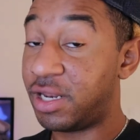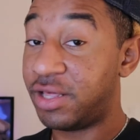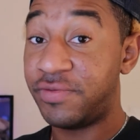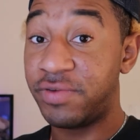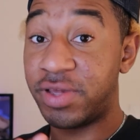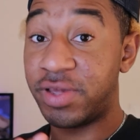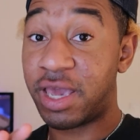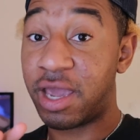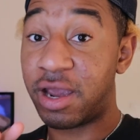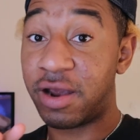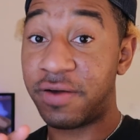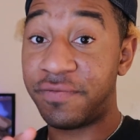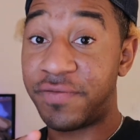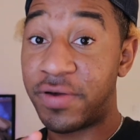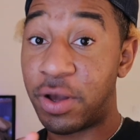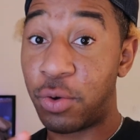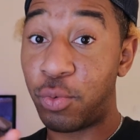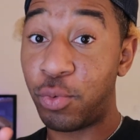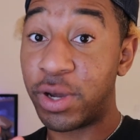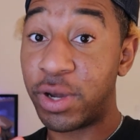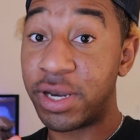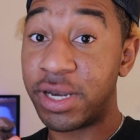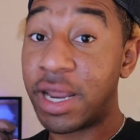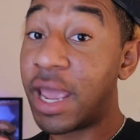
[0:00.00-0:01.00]
don't even care if I
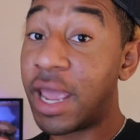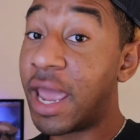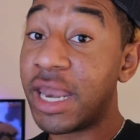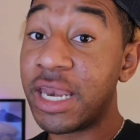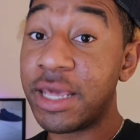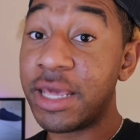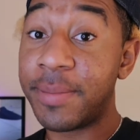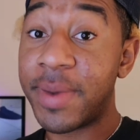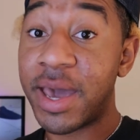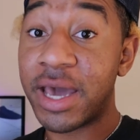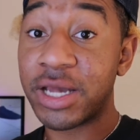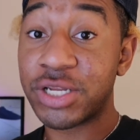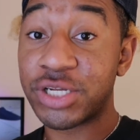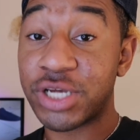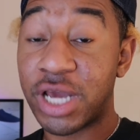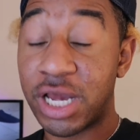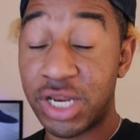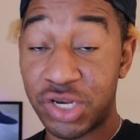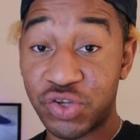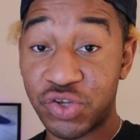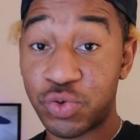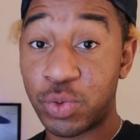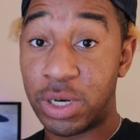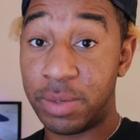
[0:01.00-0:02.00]
win any match,
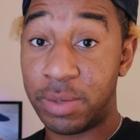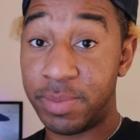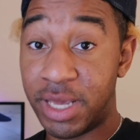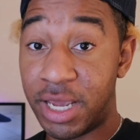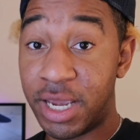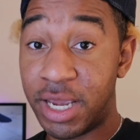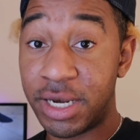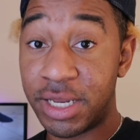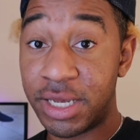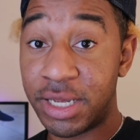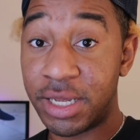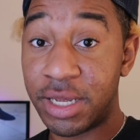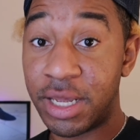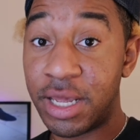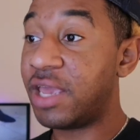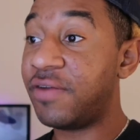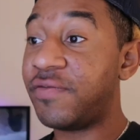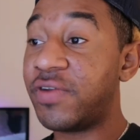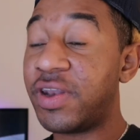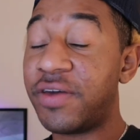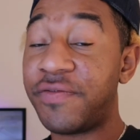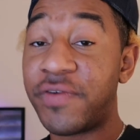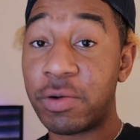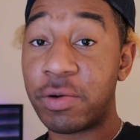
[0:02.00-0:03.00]
I just want to be in it.
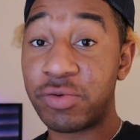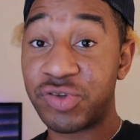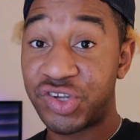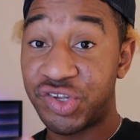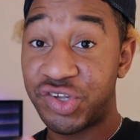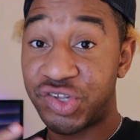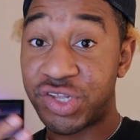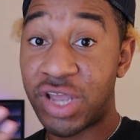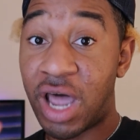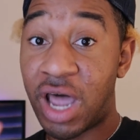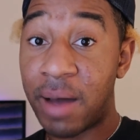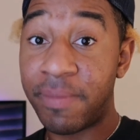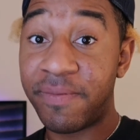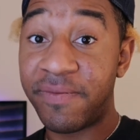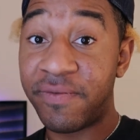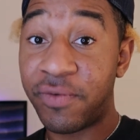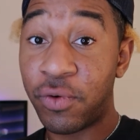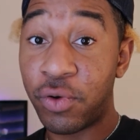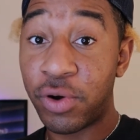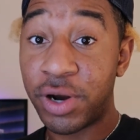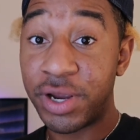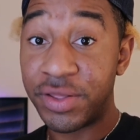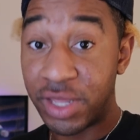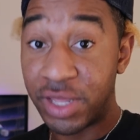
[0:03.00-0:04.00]
Even if I was just top
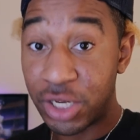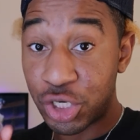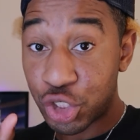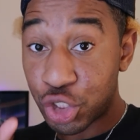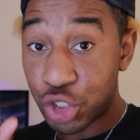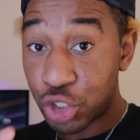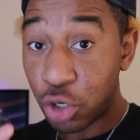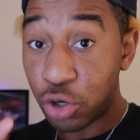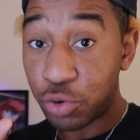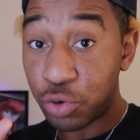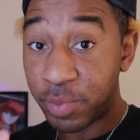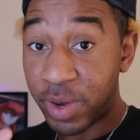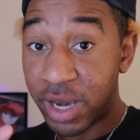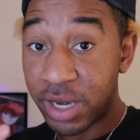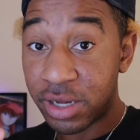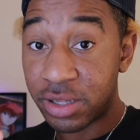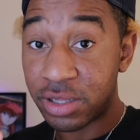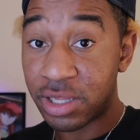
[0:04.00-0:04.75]
four and they showed my